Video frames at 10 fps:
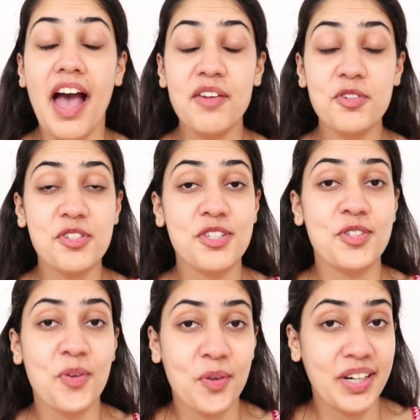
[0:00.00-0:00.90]
I was
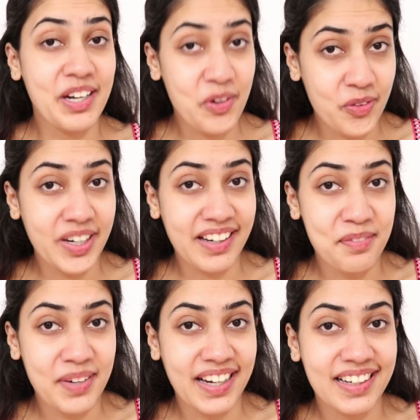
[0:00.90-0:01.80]
so
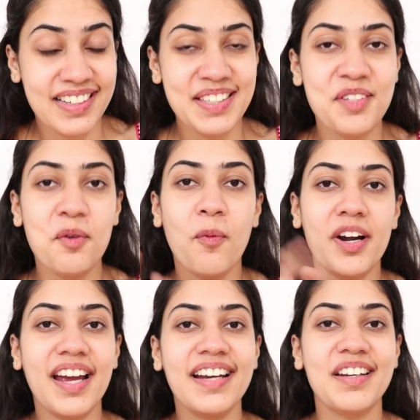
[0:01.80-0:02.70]
intrigued by it. So
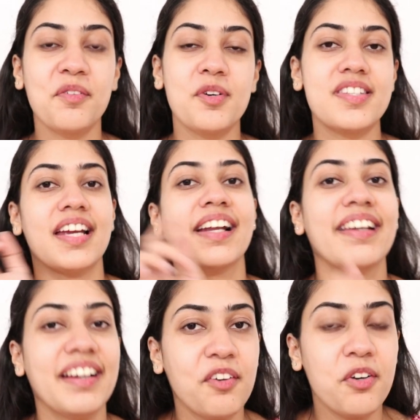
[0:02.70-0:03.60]
what I did was I
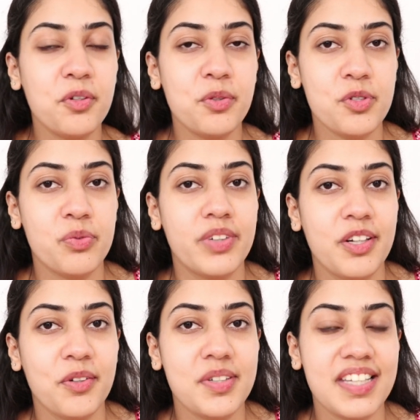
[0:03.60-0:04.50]
clicked onto those
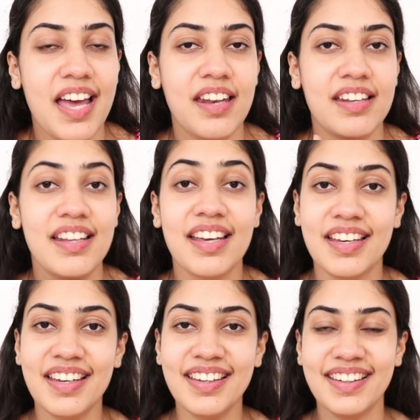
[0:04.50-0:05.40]
videos
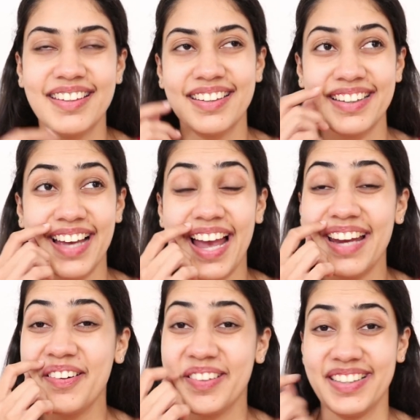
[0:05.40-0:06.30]
and
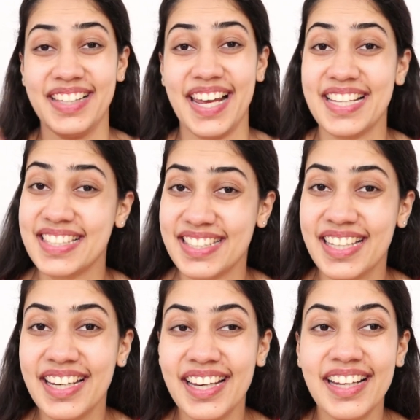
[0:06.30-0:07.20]
I realized
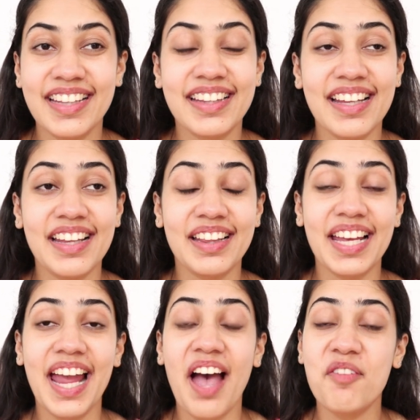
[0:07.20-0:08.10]

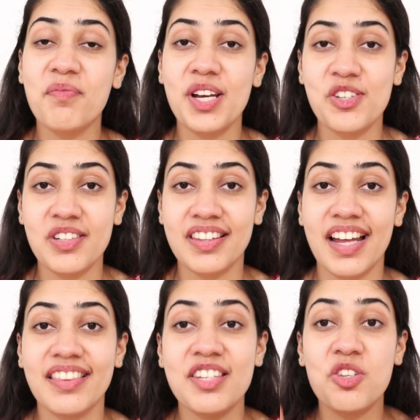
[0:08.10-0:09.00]
they have mentioned
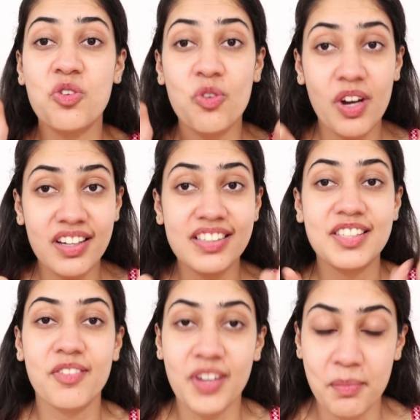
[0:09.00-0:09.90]
that the
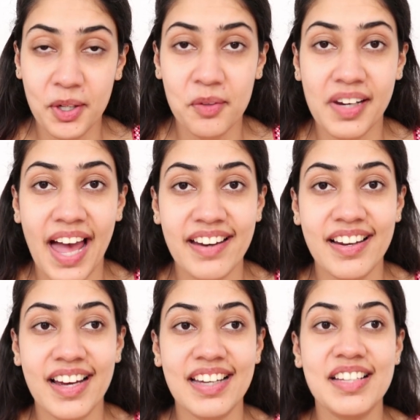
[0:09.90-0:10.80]
struggles of coming to
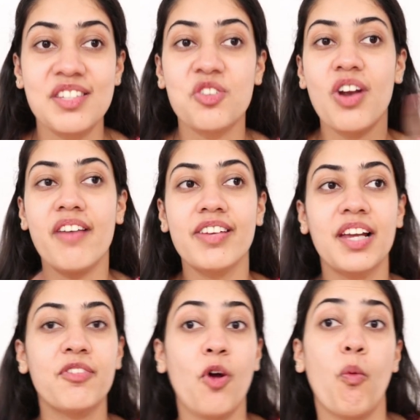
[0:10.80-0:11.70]
Canada is
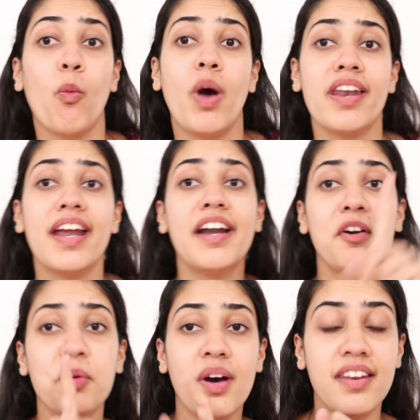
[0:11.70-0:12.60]
traveling from one
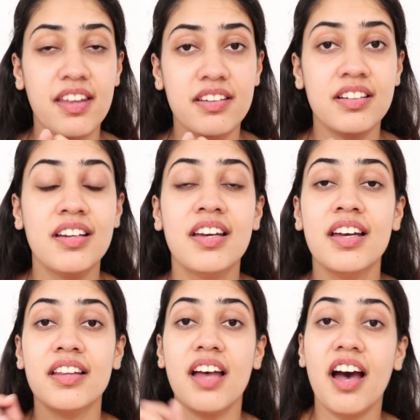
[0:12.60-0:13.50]
end to another.
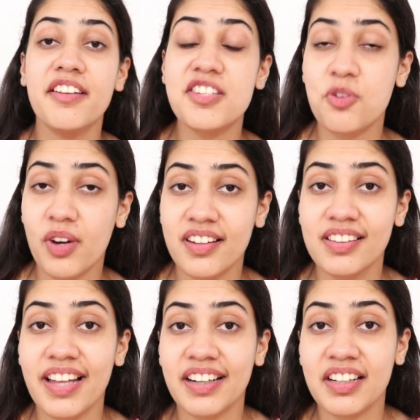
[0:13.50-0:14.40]
The other
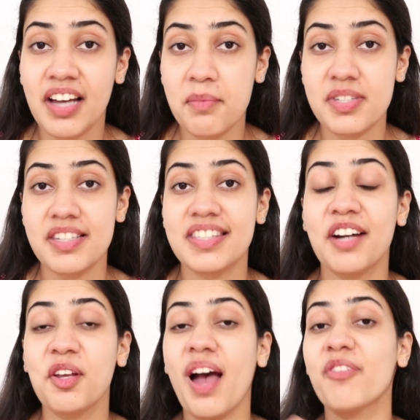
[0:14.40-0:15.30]
struggle that comes is
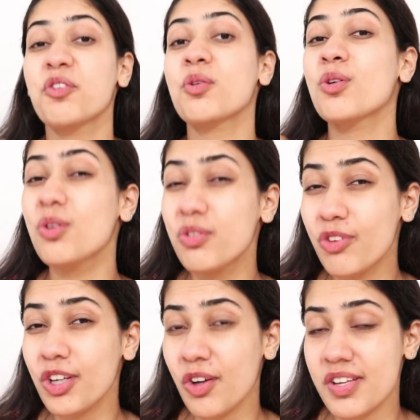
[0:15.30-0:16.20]
that you have to cook
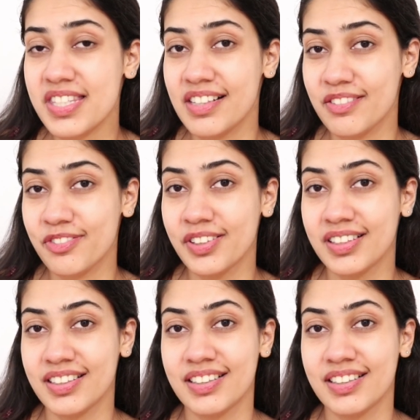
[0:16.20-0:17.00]
for yourself.